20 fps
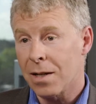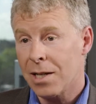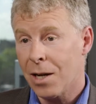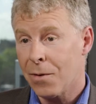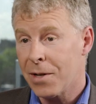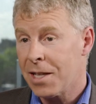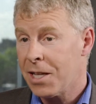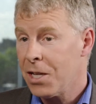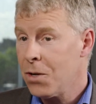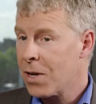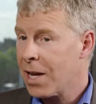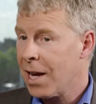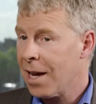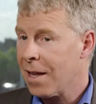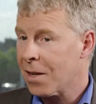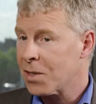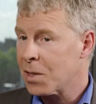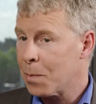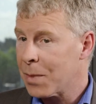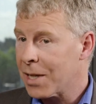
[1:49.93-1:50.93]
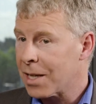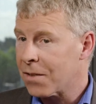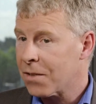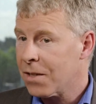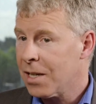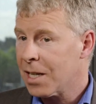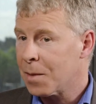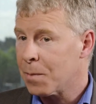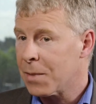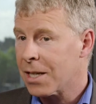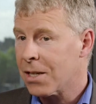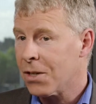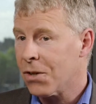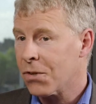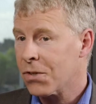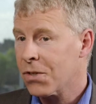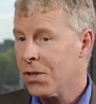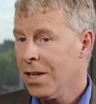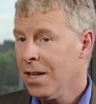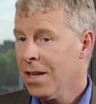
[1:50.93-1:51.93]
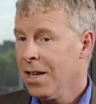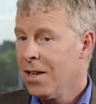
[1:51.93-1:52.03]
Now in the UK that's a big thing, because